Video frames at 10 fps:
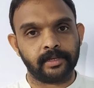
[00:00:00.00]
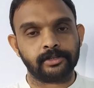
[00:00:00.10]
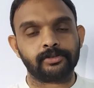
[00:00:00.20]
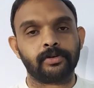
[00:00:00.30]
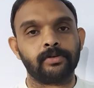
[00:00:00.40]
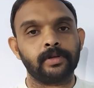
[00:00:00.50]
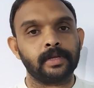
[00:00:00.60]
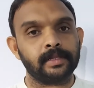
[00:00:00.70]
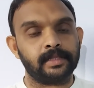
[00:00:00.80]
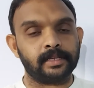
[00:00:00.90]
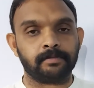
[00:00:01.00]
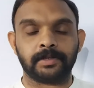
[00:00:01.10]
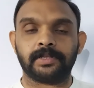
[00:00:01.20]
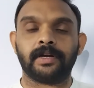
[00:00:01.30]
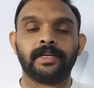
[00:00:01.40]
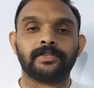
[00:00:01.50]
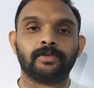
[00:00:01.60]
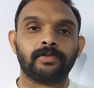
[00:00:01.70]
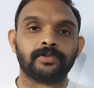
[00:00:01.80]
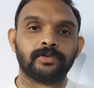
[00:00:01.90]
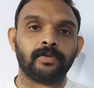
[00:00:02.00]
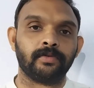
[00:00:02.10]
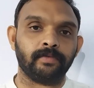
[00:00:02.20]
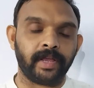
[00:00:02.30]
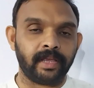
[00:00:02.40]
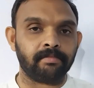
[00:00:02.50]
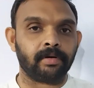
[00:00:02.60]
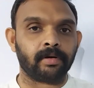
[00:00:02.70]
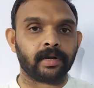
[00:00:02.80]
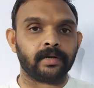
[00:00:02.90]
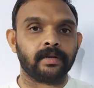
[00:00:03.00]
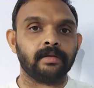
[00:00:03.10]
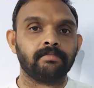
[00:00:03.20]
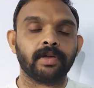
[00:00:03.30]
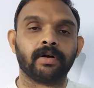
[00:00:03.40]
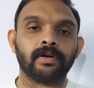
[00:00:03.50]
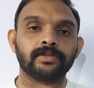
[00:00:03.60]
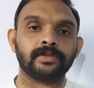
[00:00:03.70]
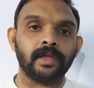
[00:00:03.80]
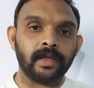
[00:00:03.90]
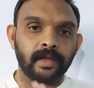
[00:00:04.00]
So this method is also very important because